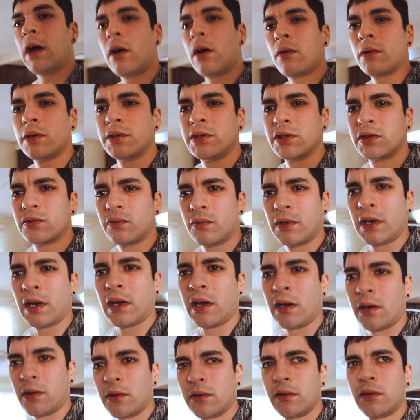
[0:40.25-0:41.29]
Power just went
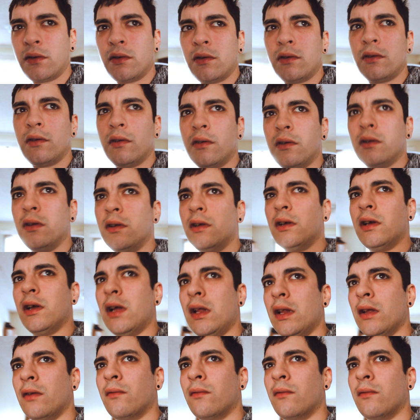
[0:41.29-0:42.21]
out, and